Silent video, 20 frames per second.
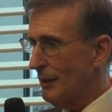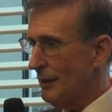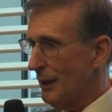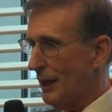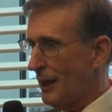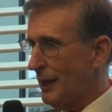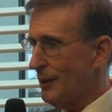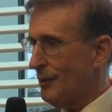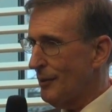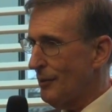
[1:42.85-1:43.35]

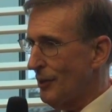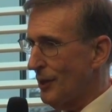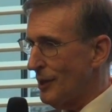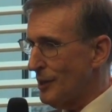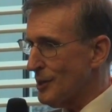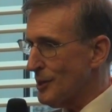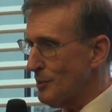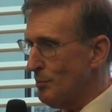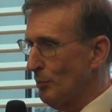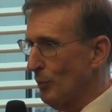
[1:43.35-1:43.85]
Later
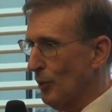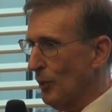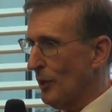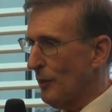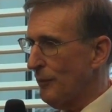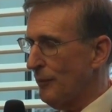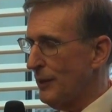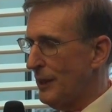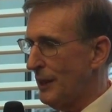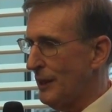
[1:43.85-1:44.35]
this
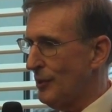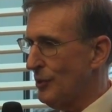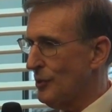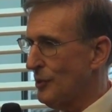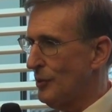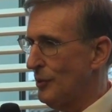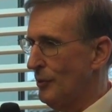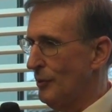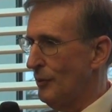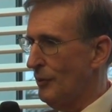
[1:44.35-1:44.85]
morphed
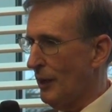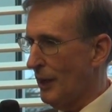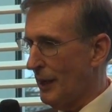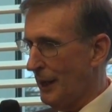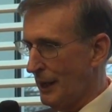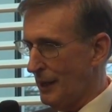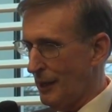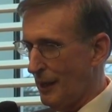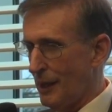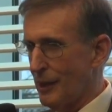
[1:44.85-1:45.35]
into
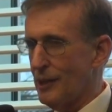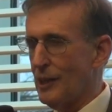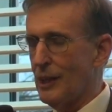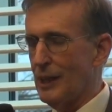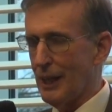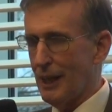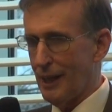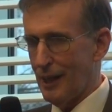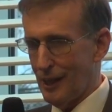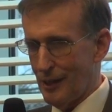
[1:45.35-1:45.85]
I net,
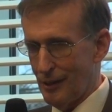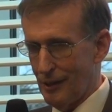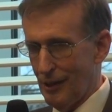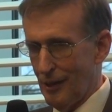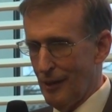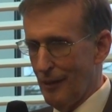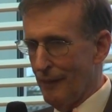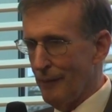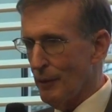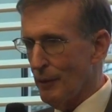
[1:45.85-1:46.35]
and again,
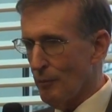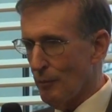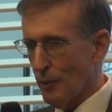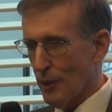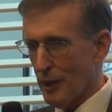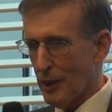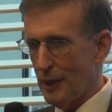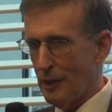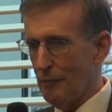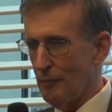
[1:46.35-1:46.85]

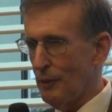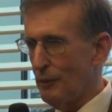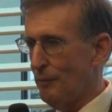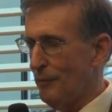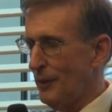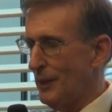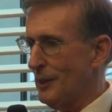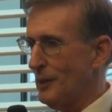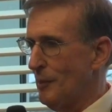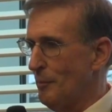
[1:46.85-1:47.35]
working with
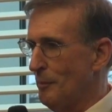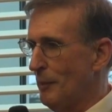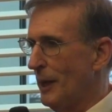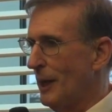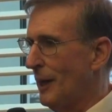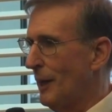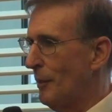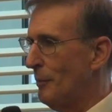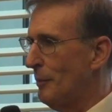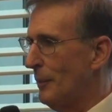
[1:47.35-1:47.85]
Vint and
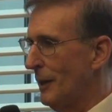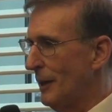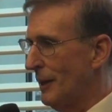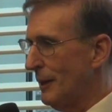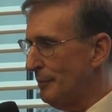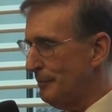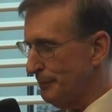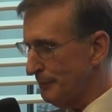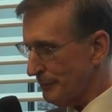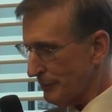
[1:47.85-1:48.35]
Bob,
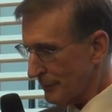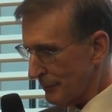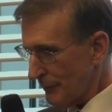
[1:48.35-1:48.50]
uh,